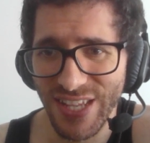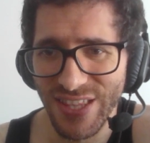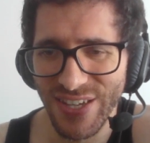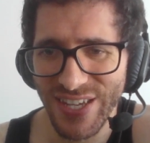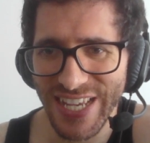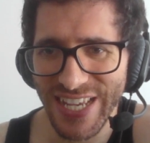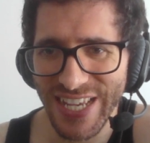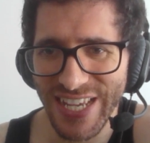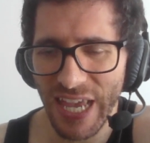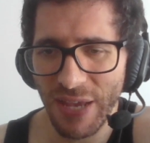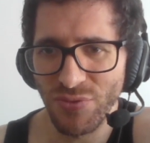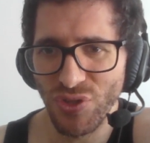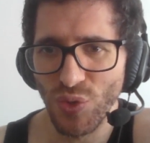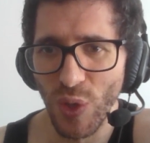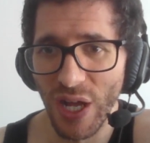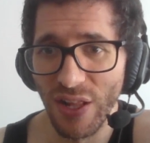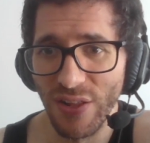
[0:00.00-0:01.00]
a look at Game
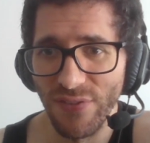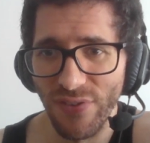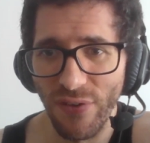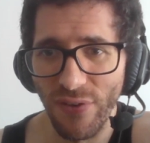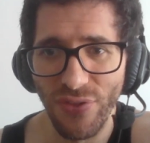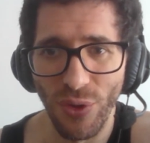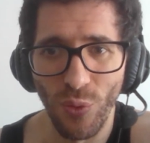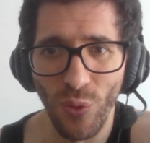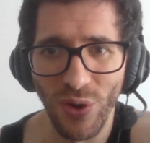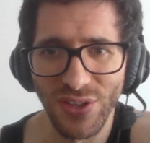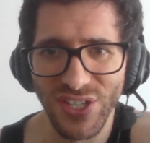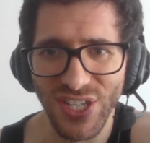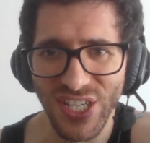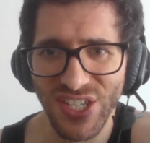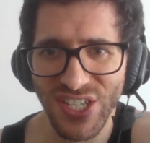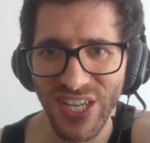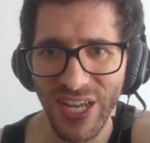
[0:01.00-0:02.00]
12 of the World
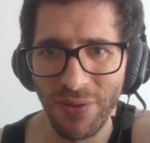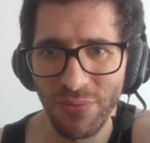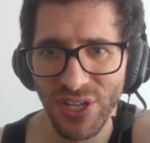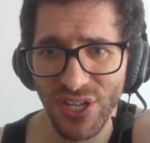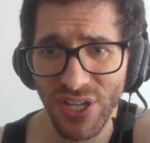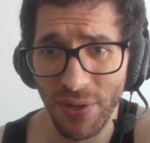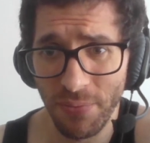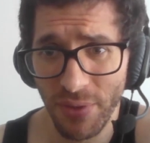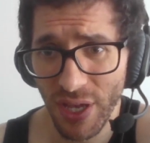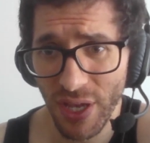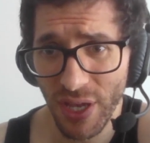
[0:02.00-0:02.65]
Chess Championship